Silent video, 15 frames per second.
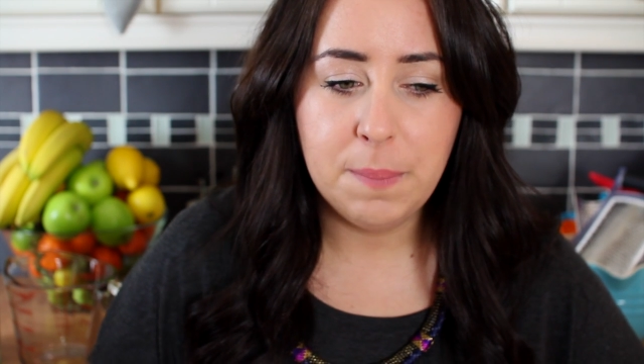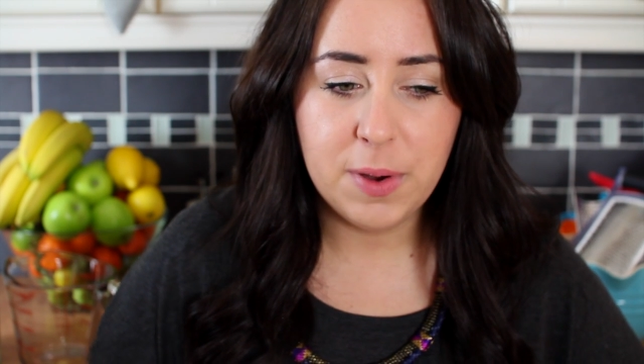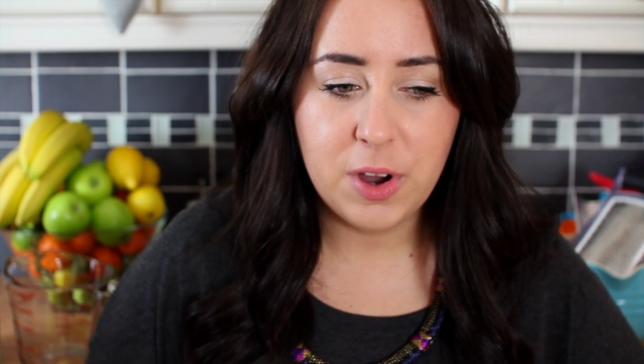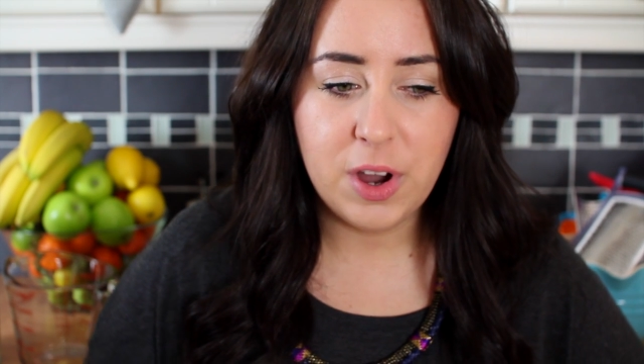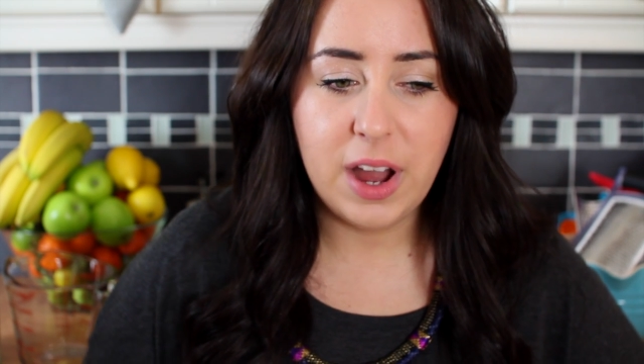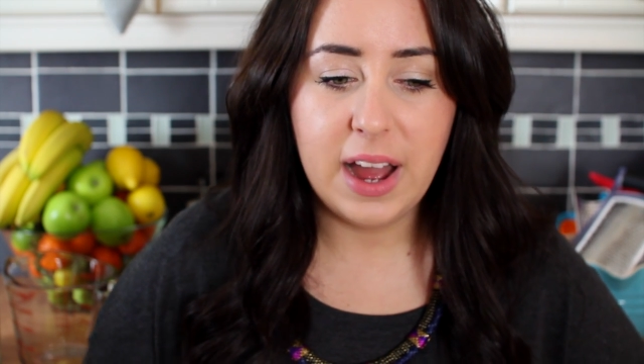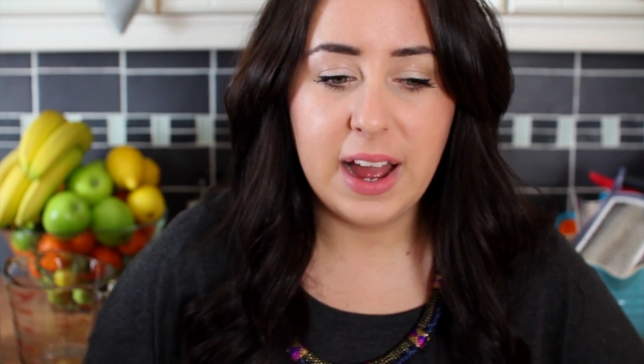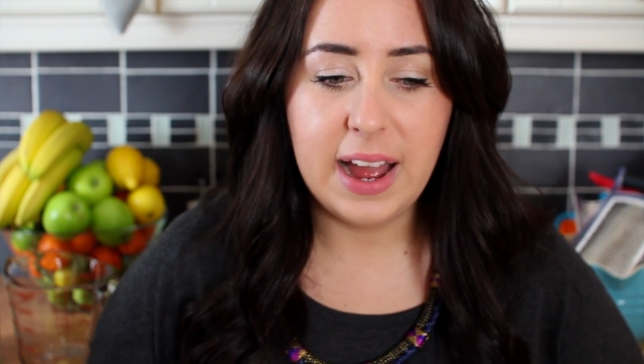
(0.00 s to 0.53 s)

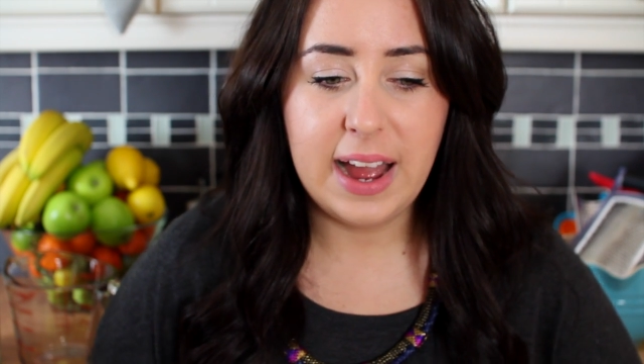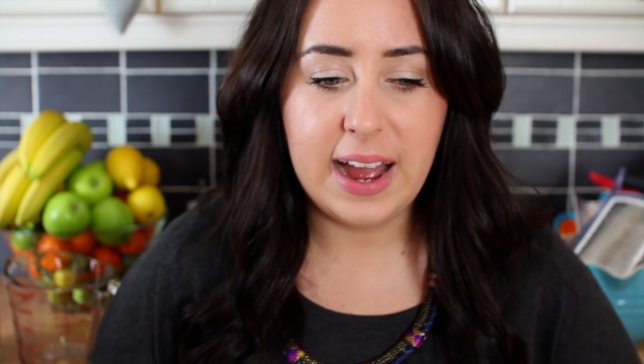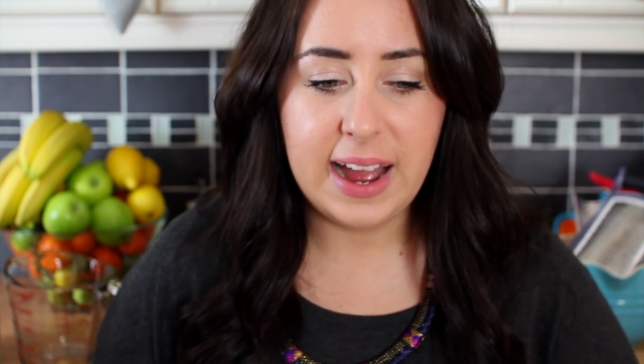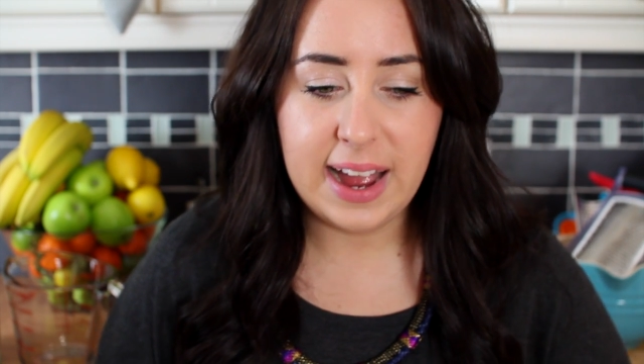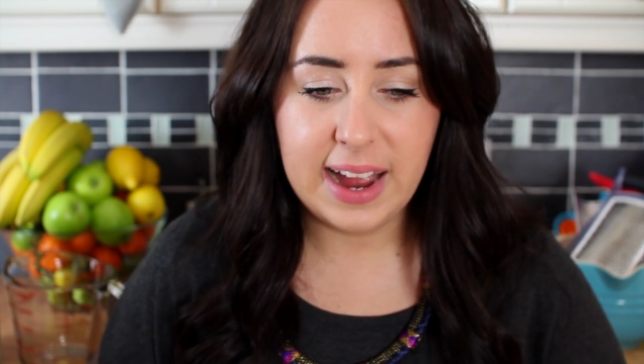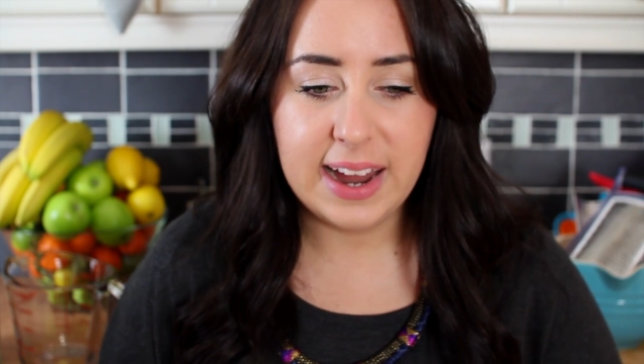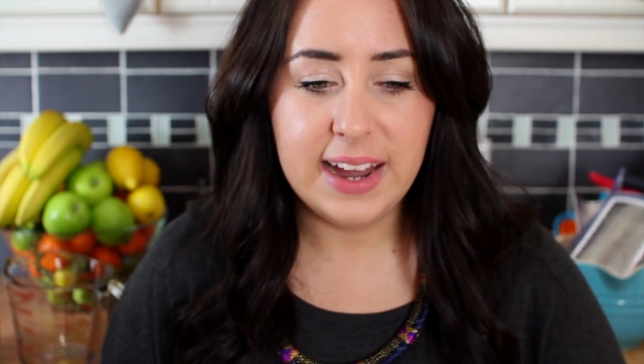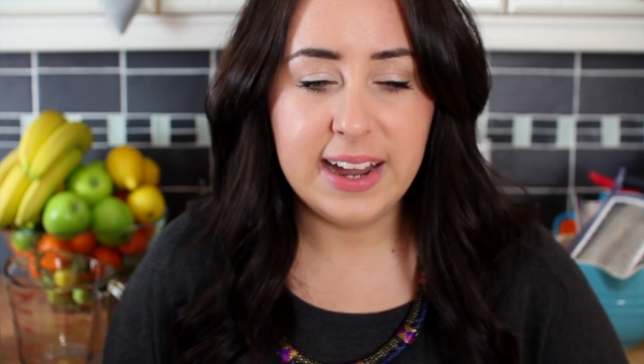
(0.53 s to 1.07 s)
but
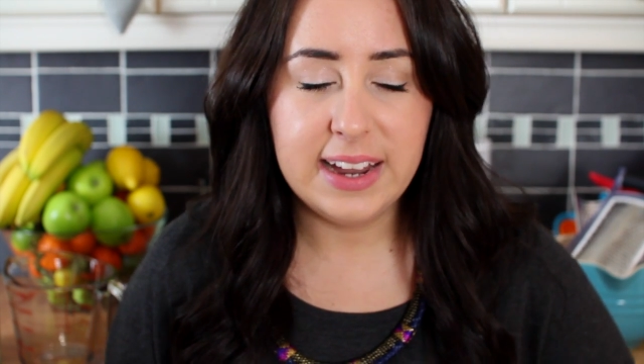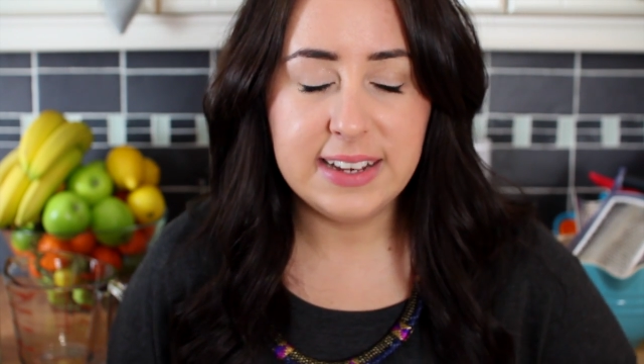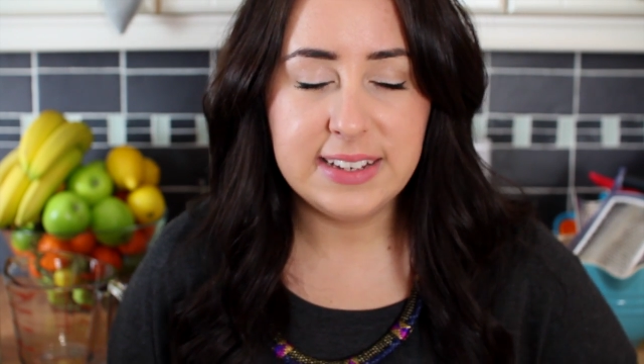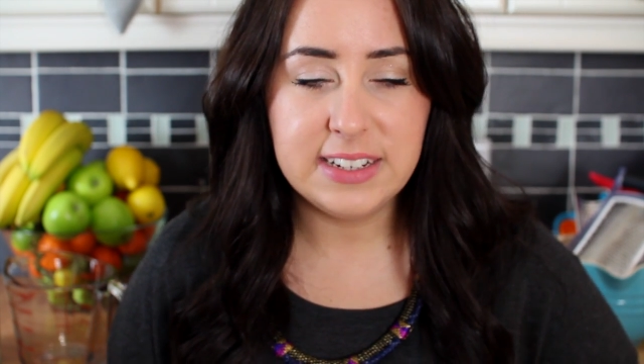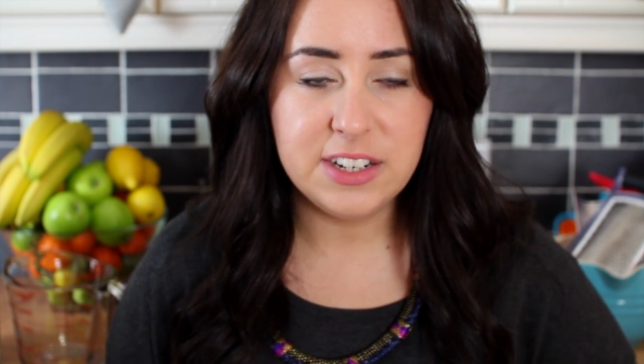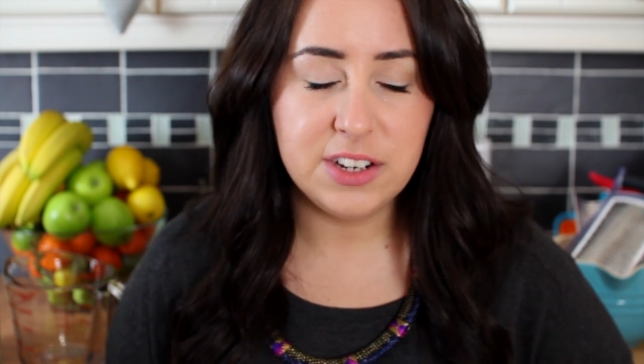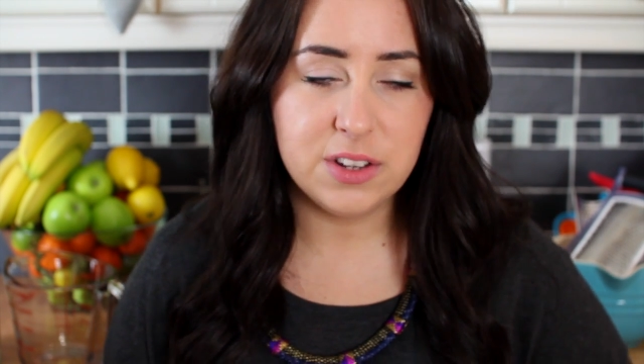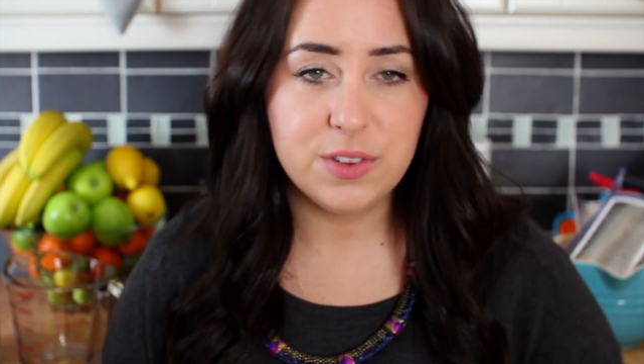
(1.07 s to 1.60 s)
I
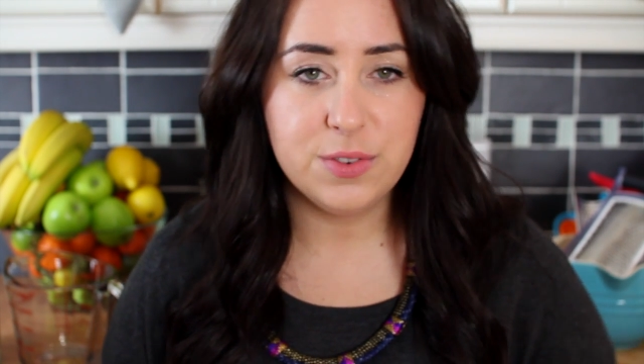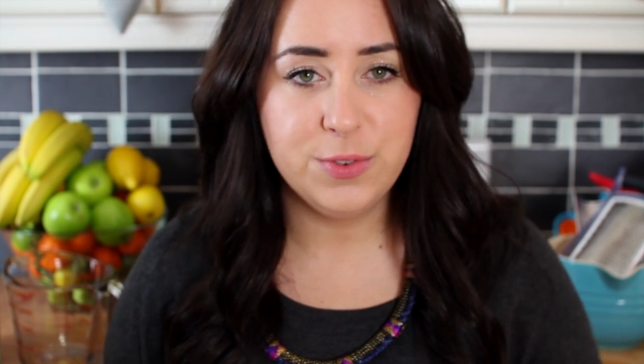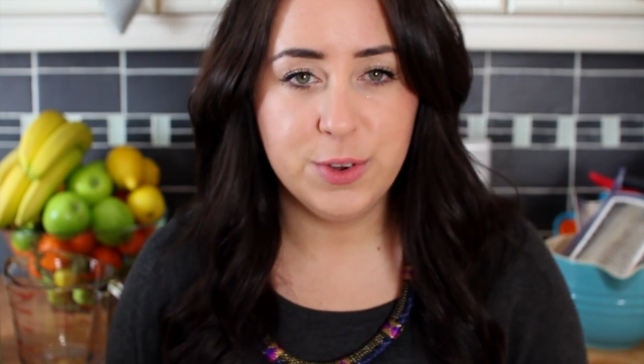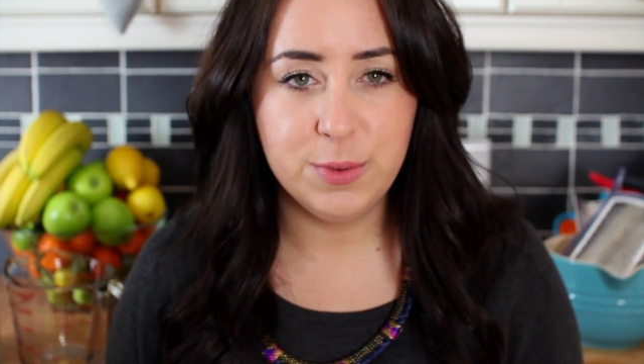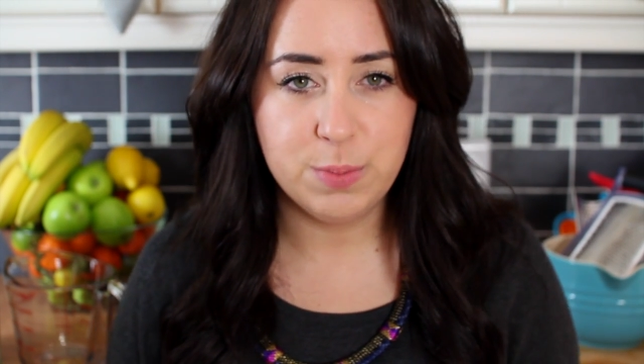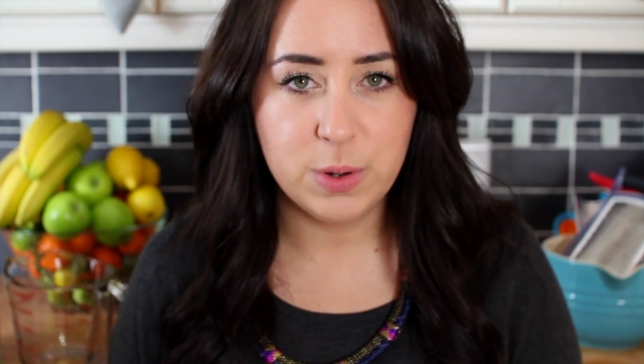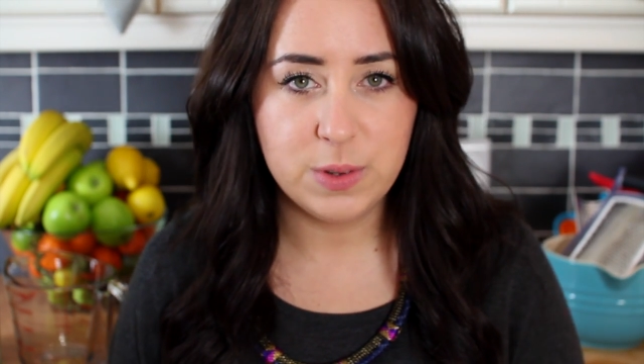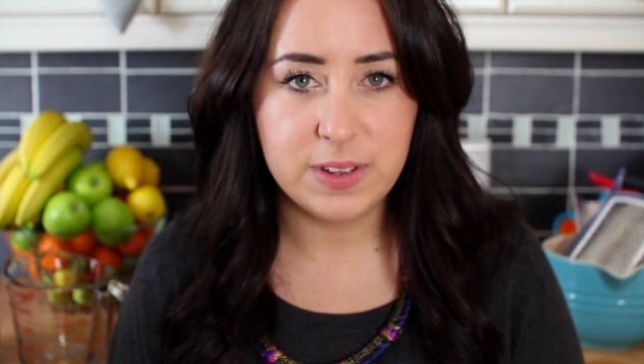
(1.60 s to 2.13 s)
did use a
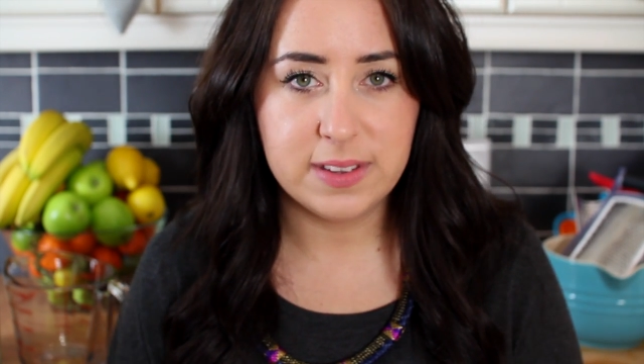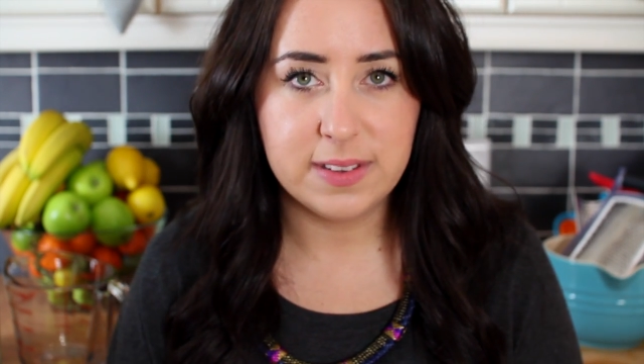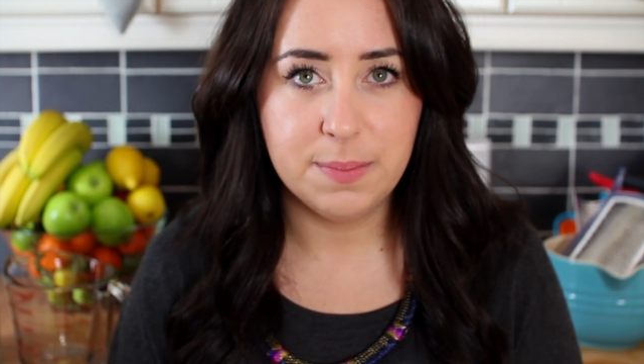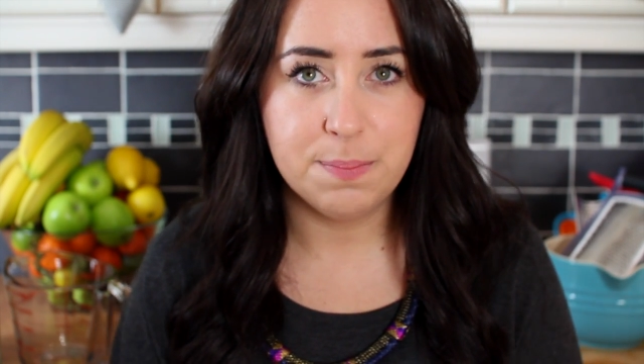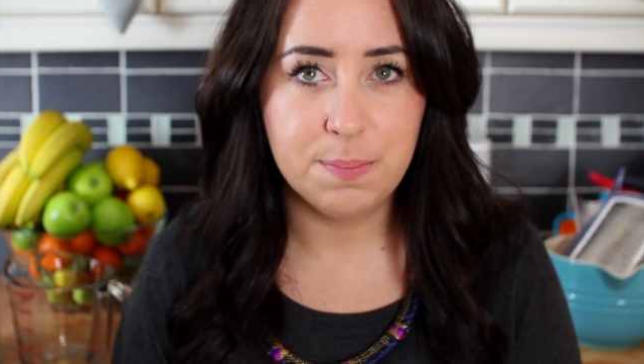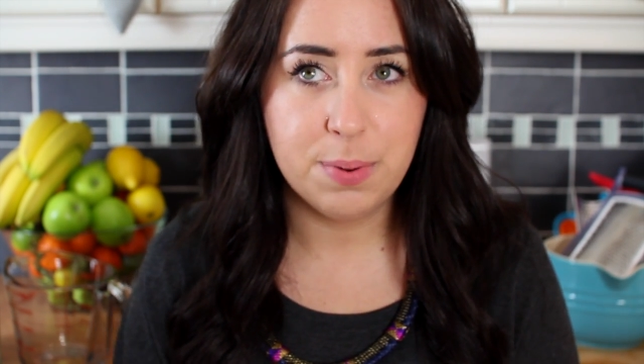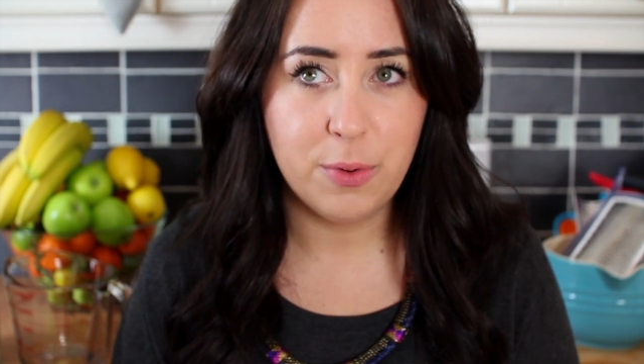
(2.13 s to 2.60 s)
food processor